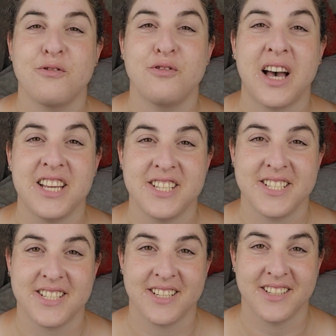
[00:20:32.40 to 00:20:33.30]

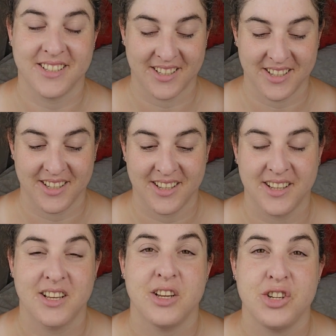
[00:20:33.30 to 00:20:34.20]
Wys,
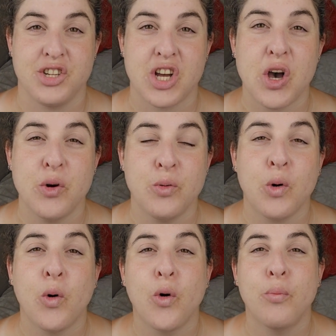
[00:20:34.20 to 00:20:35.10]
show
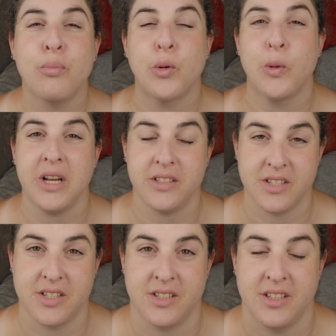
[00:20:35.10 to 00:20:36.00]
or
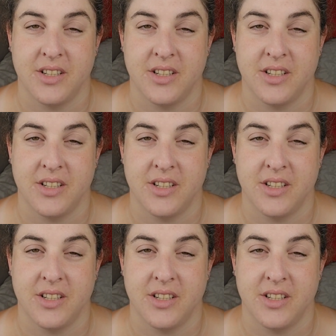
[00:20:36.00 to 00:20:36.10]
point.